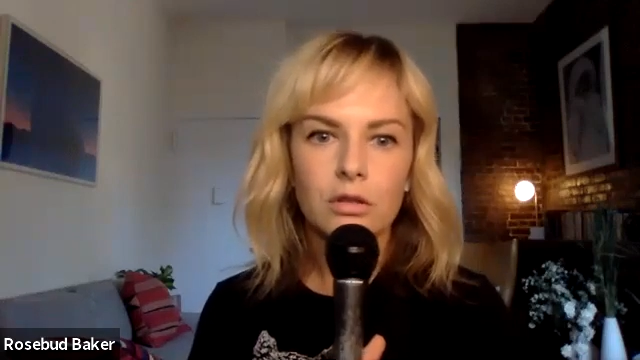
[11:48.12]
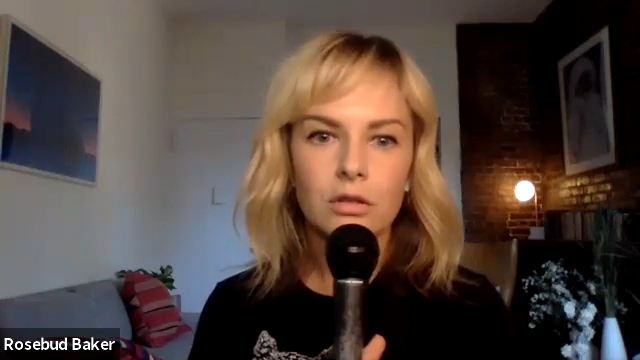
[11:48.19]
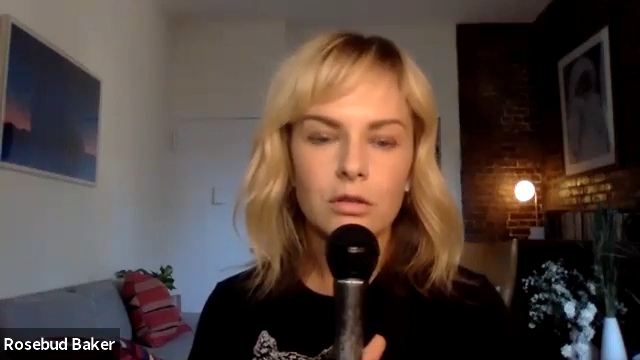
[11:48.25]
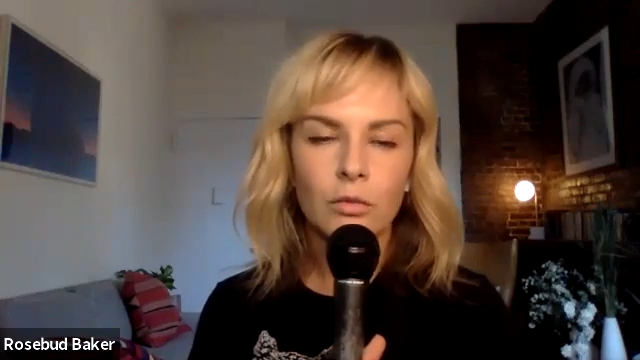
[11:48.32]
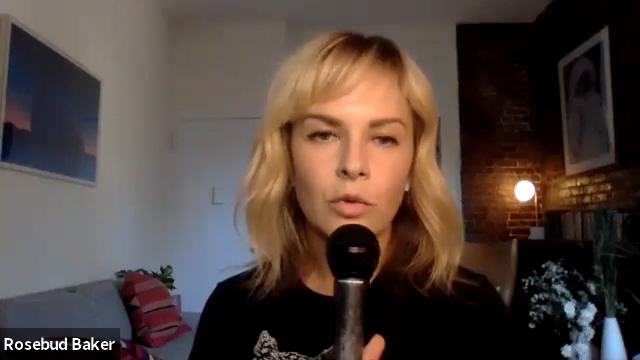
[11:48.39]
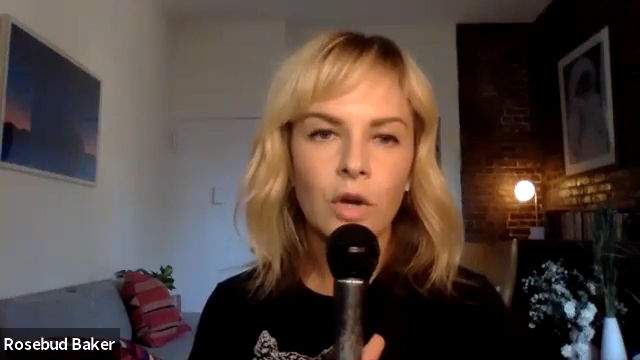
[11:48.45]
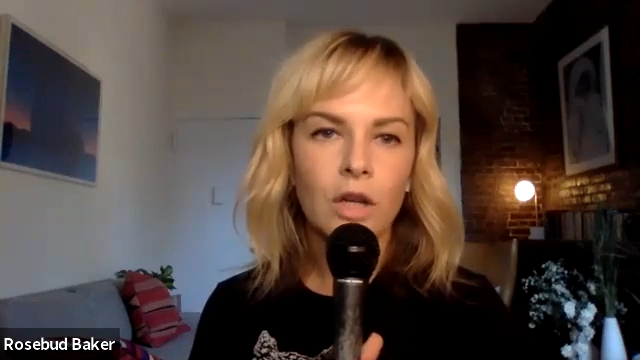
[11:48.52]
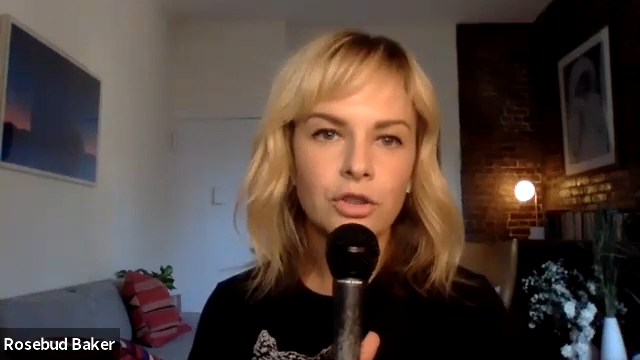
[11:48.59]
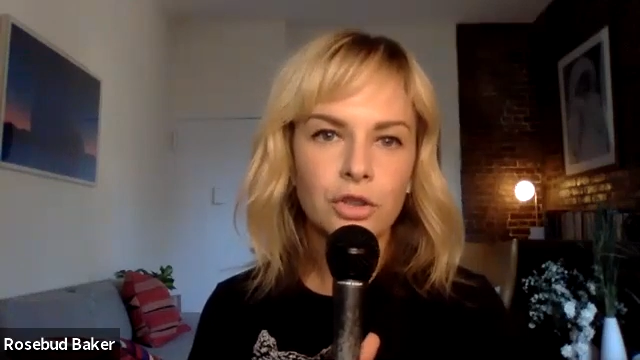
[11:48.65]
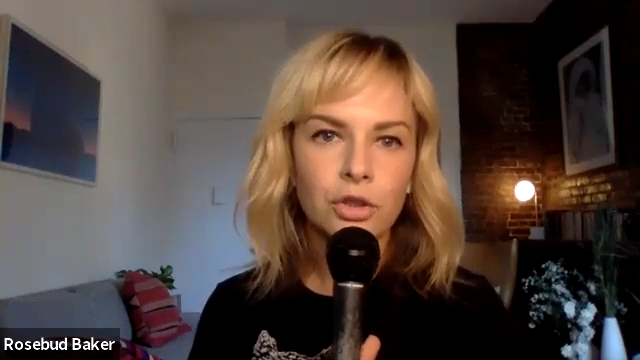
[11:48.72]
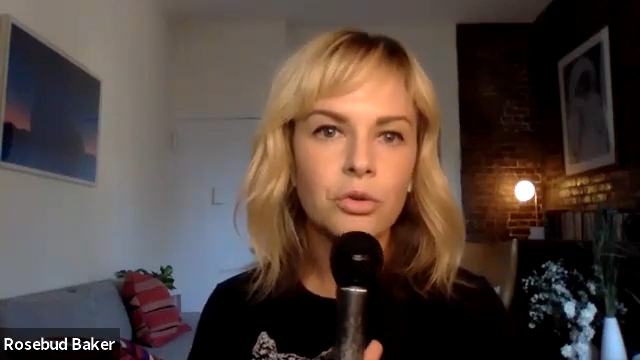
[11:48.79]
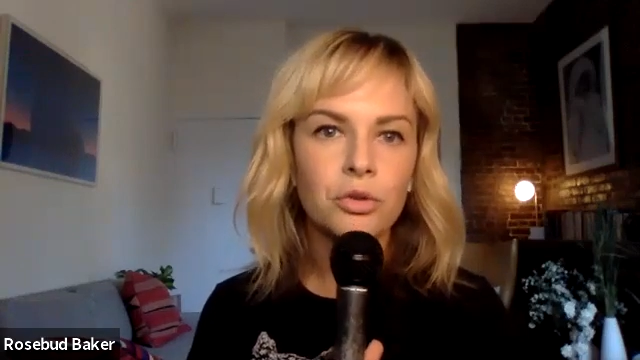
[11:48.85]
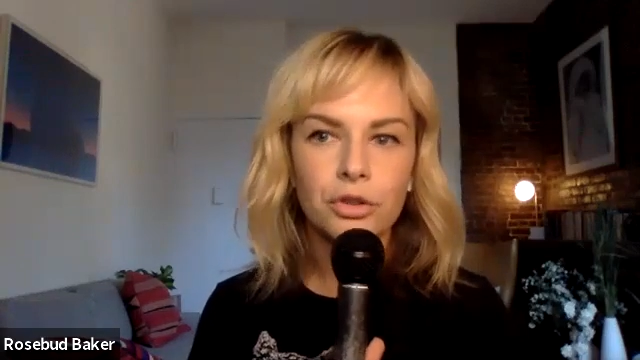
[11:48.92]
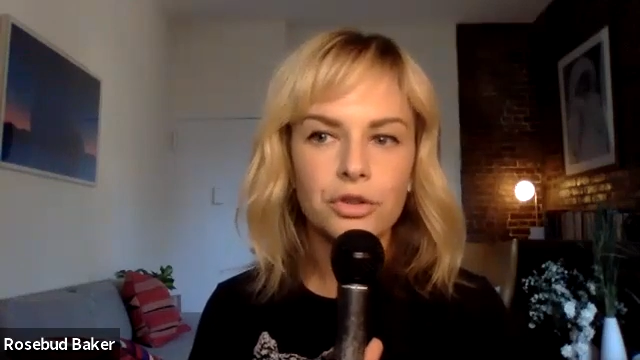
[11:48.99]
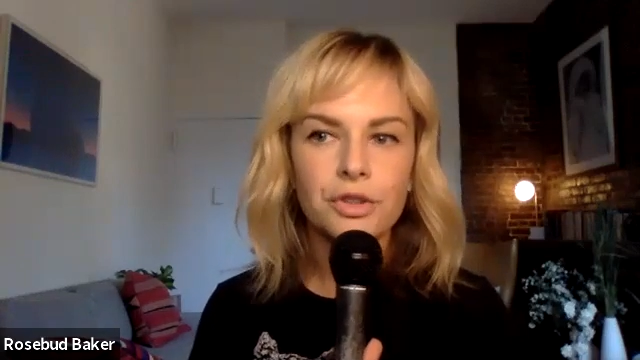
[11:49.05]
Well, you
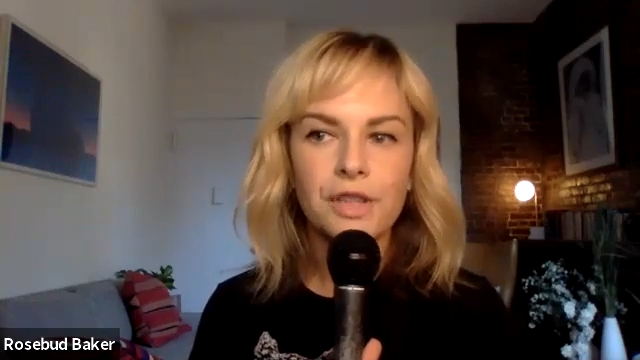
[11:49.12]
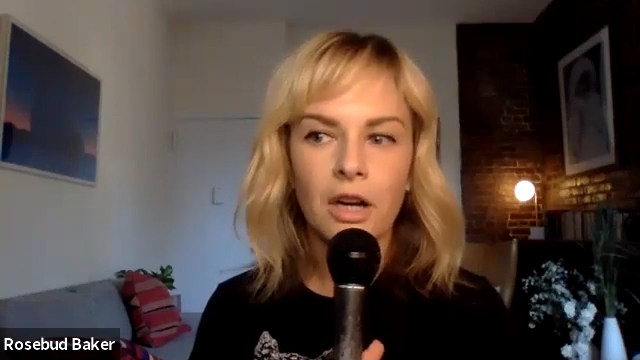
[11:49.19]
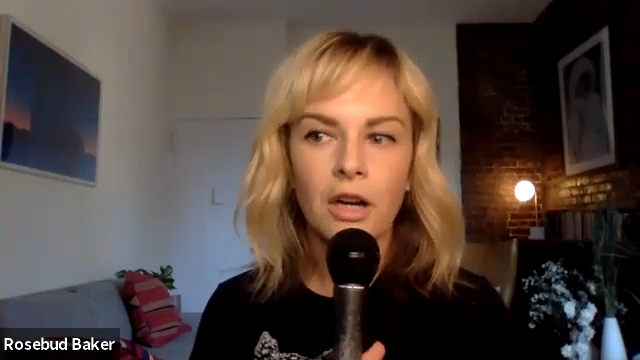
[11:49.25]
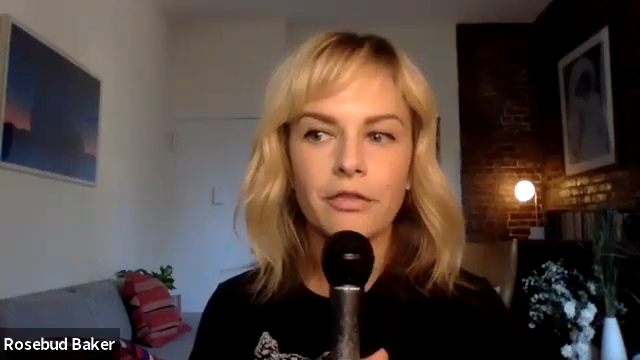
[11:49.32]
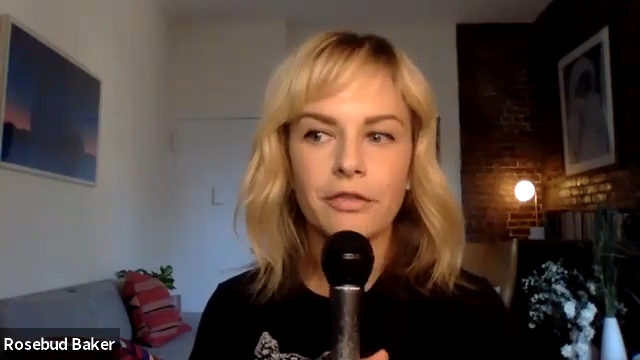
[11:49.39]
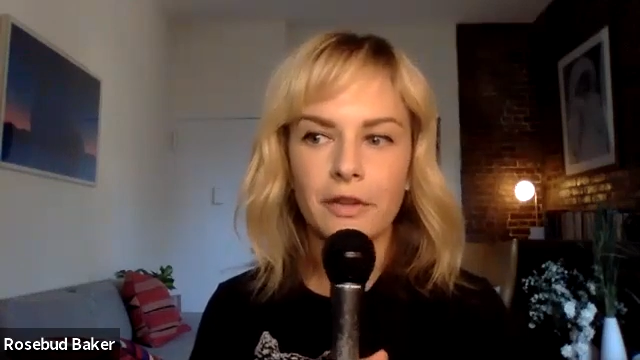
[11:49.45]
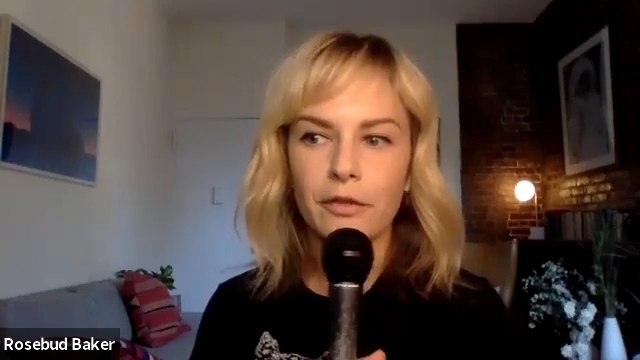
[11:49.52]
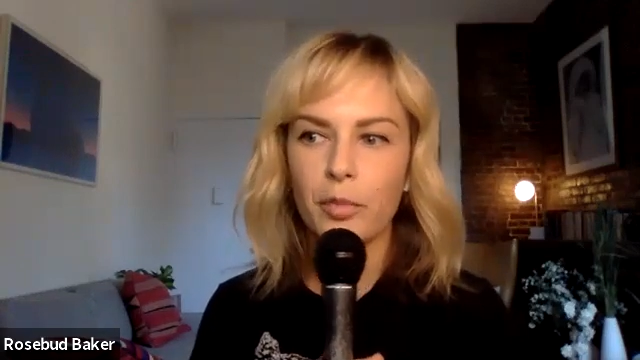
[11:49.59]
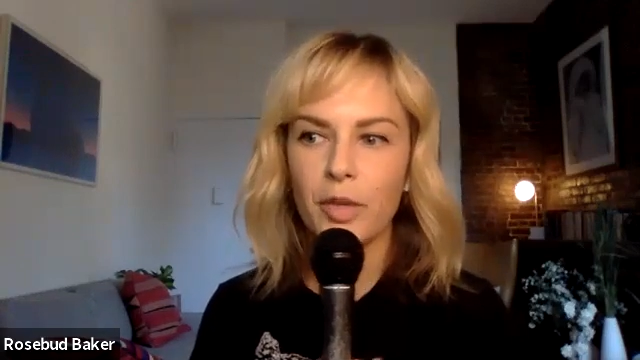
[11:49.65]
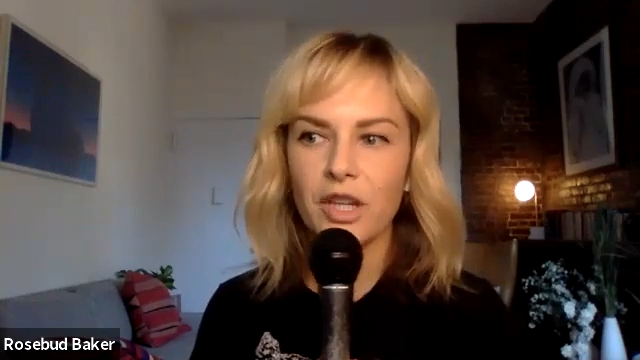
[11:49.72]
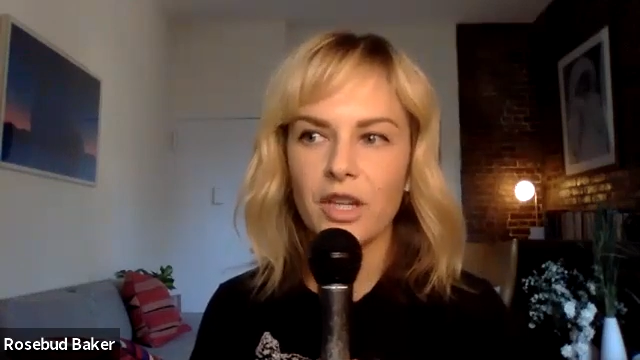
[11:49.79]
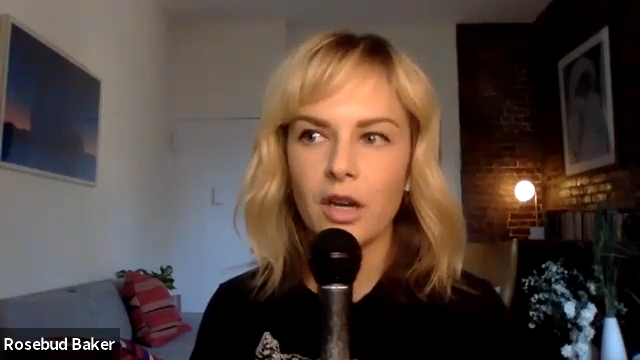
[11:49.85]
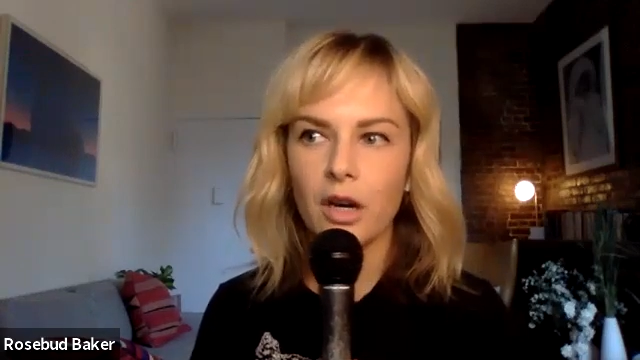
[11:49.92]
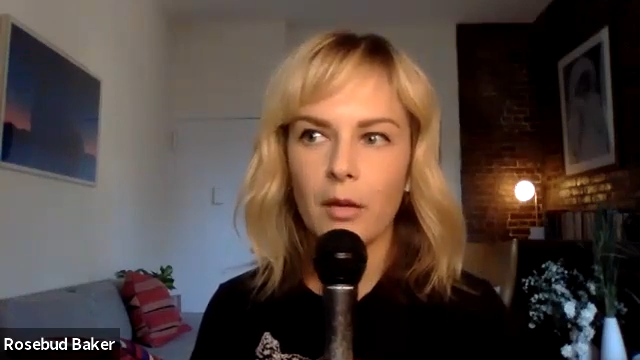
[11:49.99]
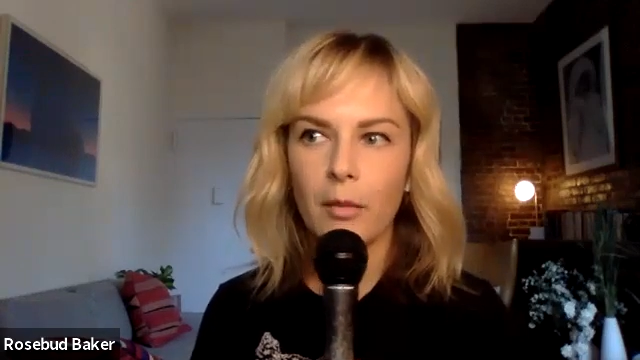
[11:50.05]
yourself have
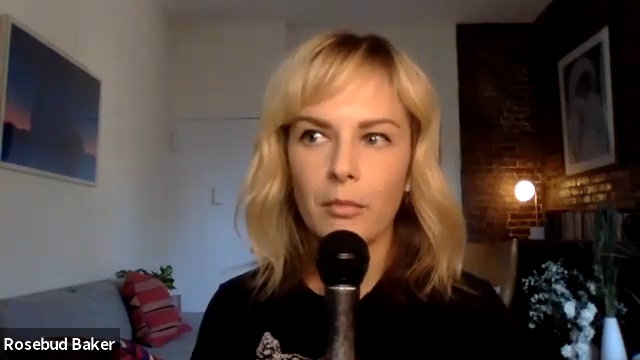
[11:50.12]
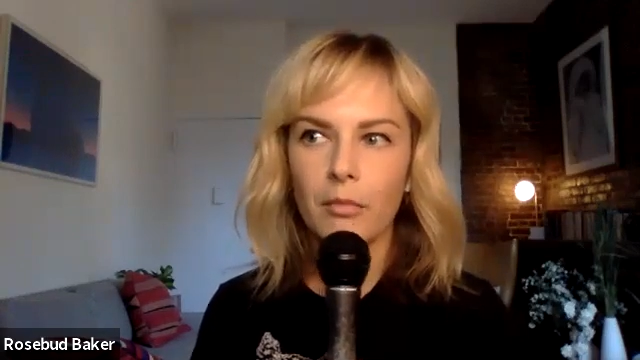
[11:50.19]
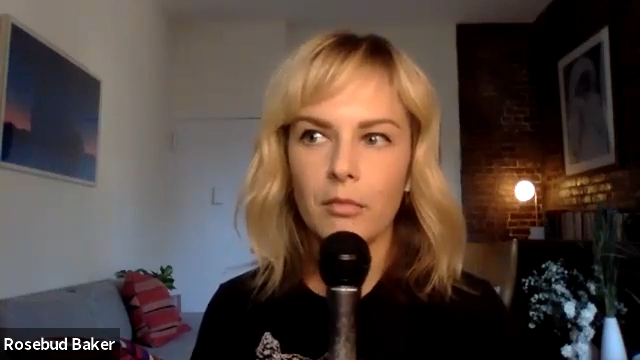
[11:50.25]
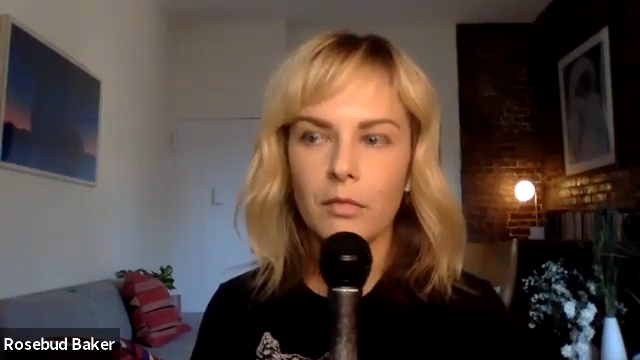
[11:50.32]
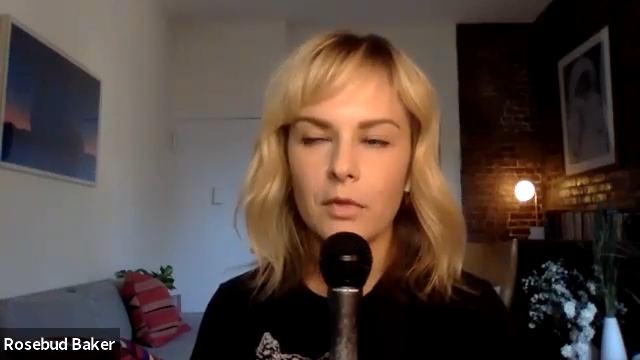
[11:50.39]
become